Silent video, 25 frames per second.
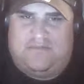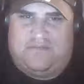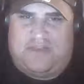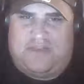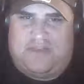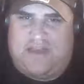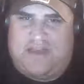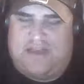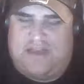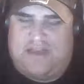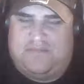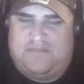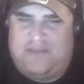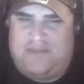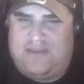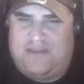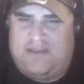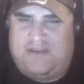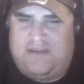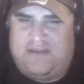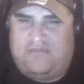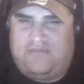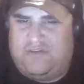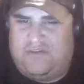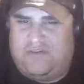got to be in
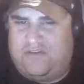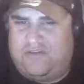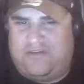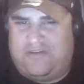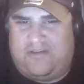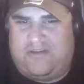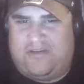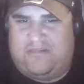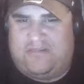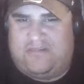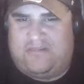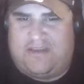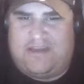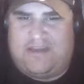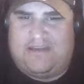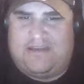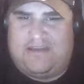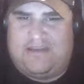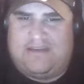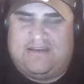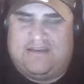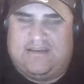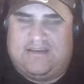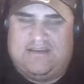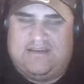our program.
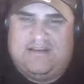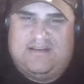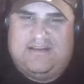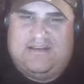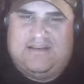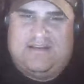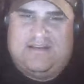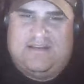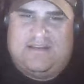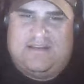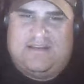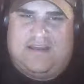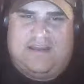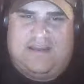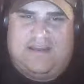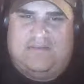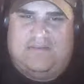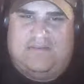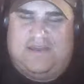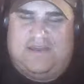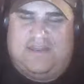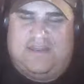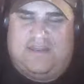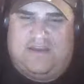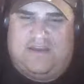Gotta
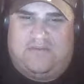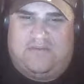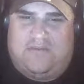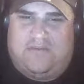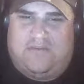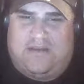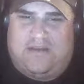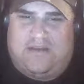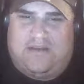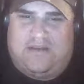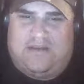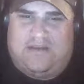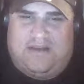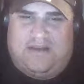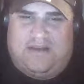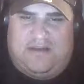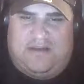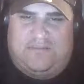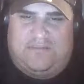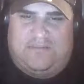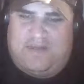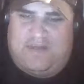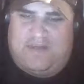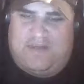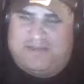be there. But
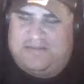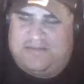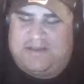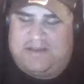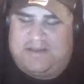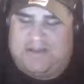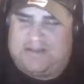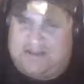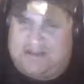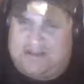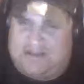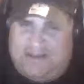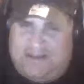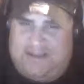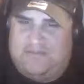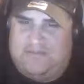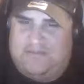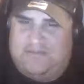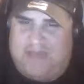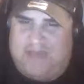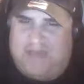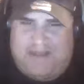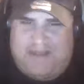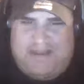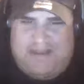expect Khalil
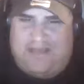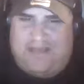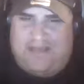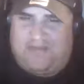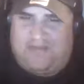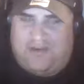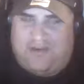Mack to have a